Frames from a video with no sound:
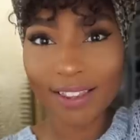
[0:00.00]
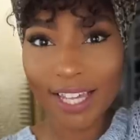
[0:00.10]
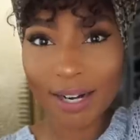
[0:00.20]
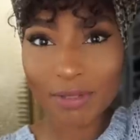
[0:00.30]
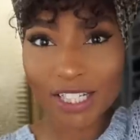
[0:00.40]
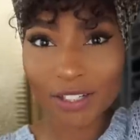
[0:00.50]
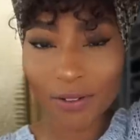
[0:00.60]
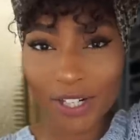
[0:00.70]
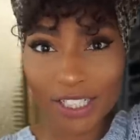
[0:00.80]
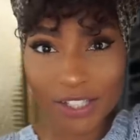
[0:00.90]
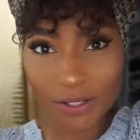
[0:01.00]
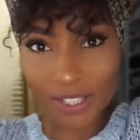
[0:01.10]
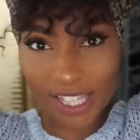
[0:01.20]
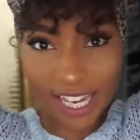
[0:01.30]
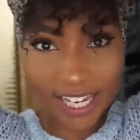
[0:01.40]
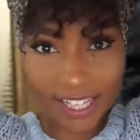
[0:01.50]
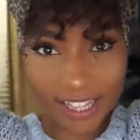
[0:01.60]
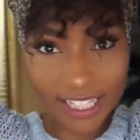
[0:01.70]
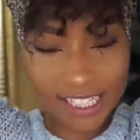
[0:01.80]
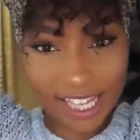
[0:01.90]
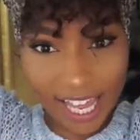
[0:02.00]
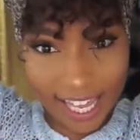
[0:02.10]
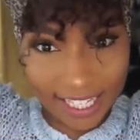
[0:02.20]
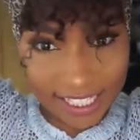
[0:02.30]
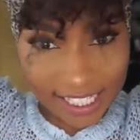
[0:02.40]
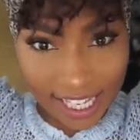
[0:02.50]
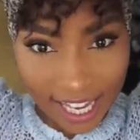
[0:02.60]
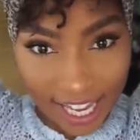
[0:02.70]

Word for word: then I'm just going to take these ends